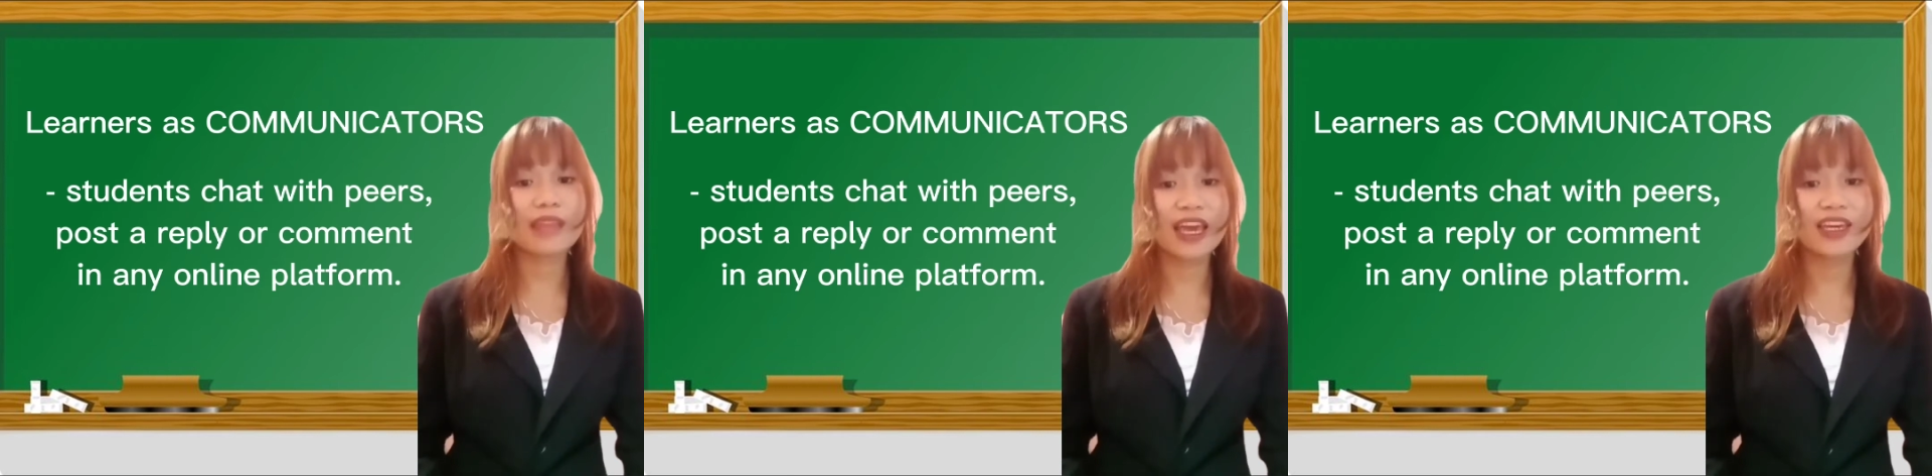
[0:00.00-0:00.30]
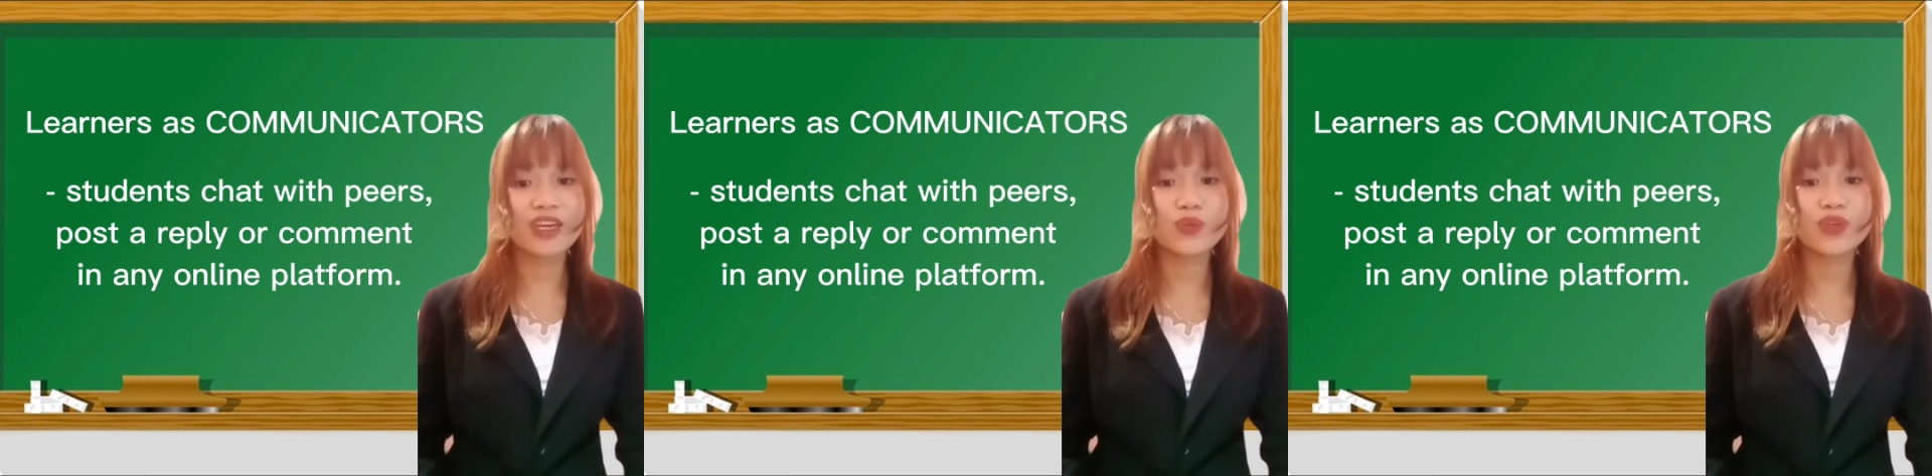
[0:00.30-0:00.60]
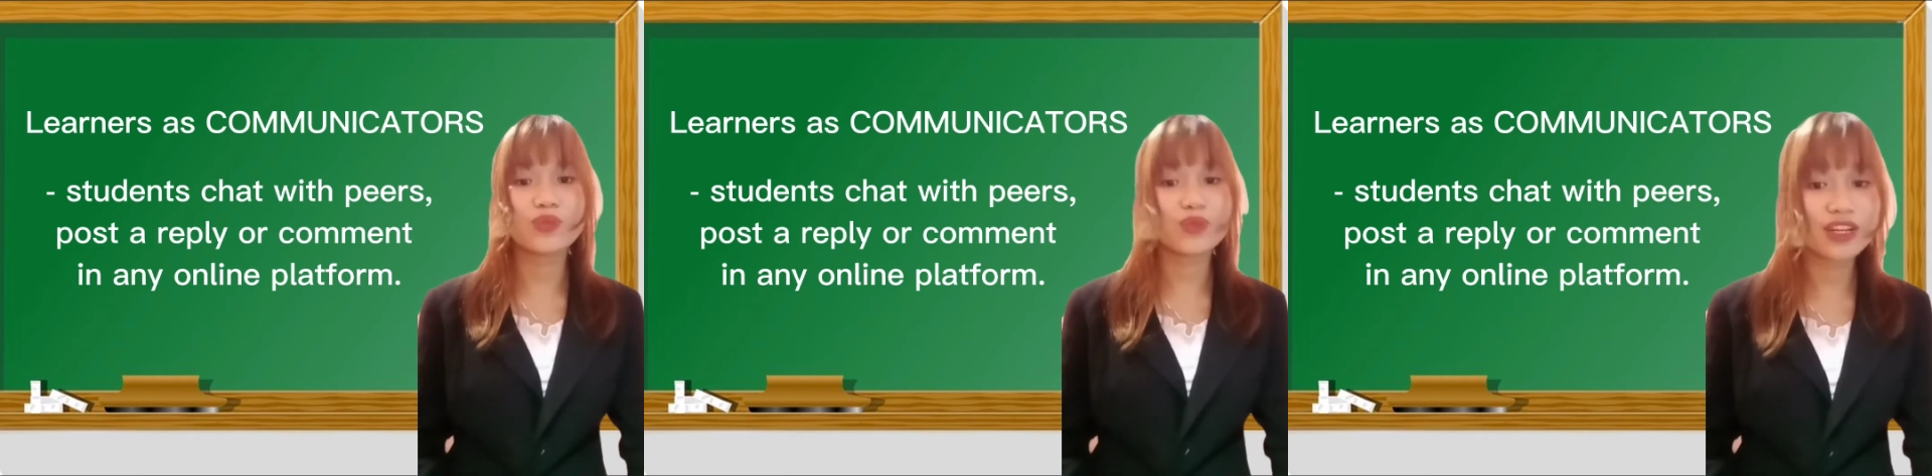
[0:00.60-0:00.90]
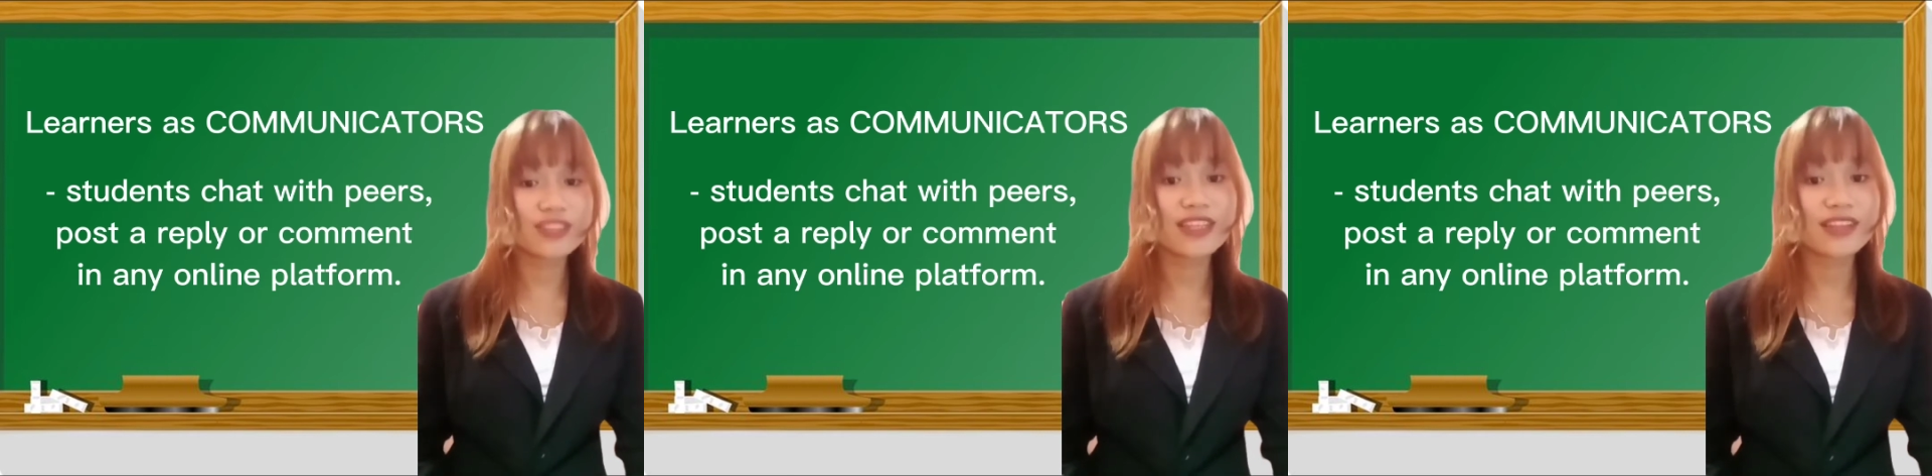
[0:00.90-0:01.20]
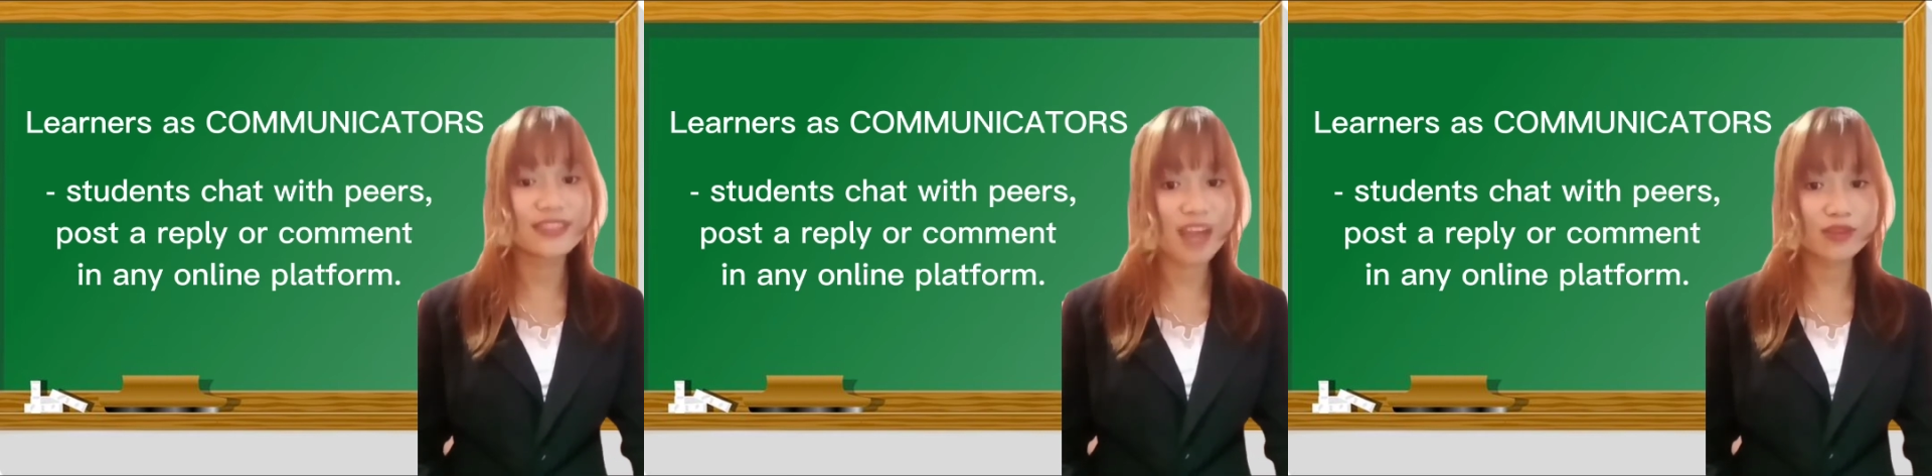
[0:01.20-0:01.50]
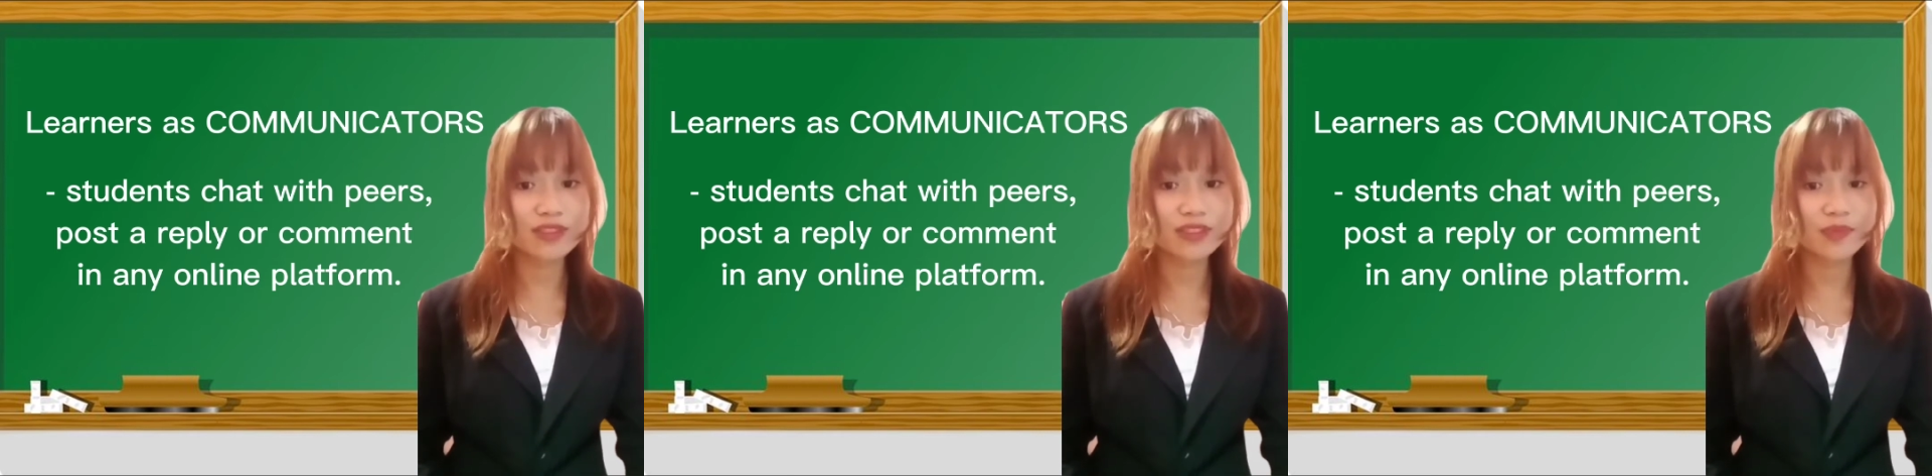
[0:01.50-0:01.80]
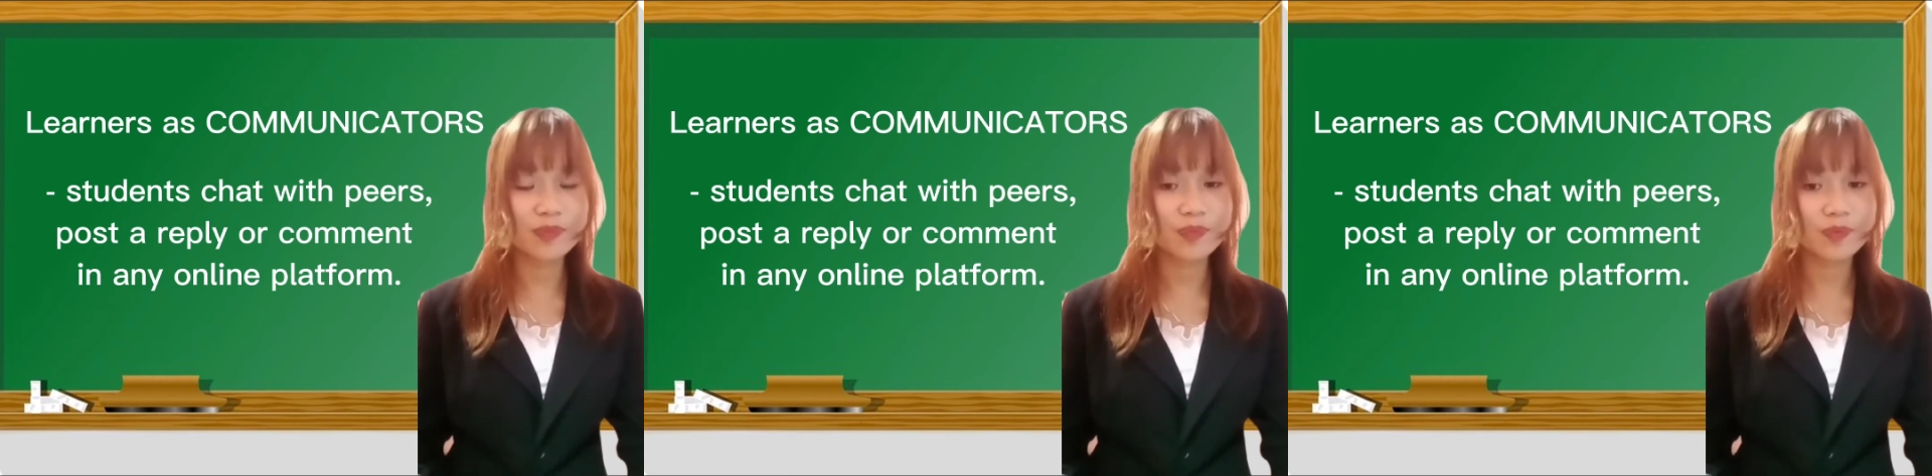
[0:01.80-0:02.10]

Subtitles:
playing with words and sounds,